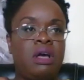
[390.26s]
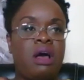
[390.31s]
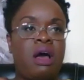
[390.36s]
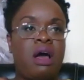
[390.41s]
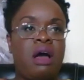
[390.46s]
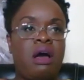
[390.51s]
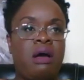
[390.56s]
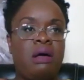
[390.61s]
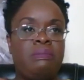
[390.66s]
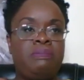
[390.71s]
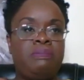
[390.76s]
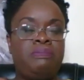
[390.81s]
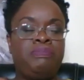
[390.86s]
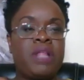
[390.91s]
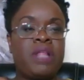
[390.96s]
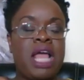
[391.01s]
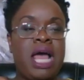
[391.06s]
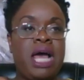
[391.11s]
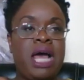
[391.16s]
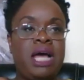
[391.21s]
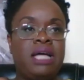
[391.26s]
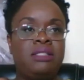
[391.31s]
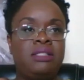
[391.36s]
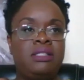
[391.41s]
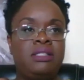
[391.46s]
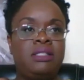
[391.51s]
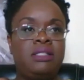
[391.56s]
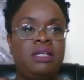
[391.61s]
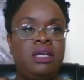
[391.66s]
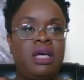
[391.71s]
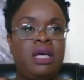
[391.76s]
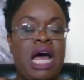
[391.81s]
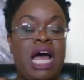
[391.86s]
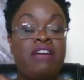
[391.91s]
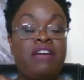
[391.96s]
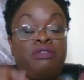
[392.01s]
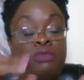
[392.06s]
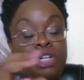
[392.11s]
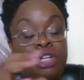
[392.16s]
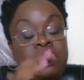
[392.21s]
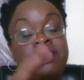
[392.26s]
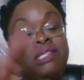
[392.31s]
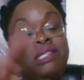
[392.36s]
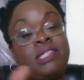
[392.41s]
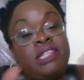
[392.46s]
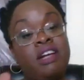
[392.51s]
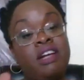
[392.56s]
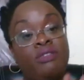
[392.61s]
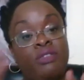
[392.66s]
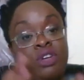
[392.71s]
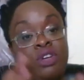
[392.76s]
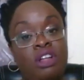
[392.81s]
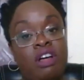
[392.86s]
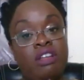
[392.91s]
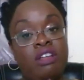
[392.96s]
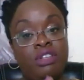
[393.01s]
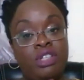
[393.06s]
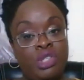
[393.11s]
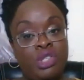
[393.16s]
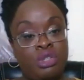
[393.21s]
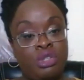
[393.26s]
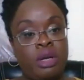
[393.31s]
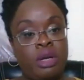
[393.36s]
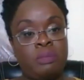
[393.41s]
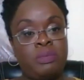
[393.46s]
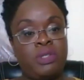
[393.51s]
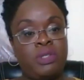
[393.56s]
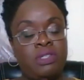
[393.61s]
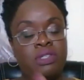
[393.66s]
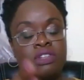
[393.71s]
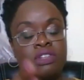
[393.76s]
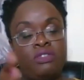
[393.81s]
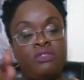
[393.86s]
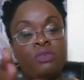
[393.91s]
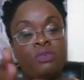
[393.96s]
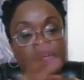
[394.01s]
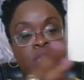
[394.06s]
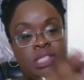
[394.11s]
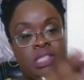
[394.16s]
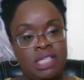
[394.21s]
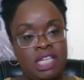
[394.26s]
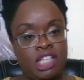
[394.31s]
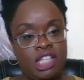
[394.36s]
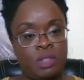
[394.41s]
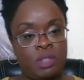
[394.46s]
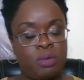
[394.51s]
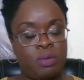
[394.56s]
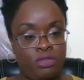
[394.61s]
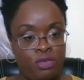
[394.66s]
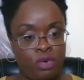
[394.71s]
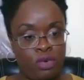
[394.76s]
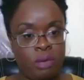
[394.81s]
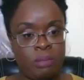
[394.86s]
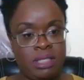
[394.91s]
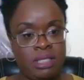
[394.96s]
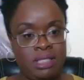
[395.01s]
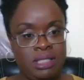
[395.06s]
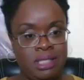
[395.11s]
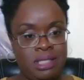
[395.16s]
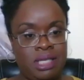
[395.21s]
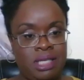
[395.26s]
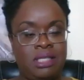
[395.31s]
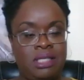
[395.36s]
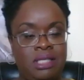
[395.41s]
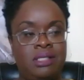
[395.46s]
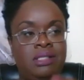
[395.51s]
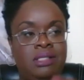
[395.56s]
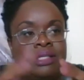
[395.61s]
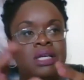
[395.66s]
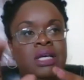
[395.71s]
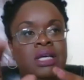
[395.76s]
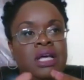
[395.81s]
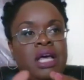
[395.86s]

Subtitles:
And I've written several other scripts for stage performances.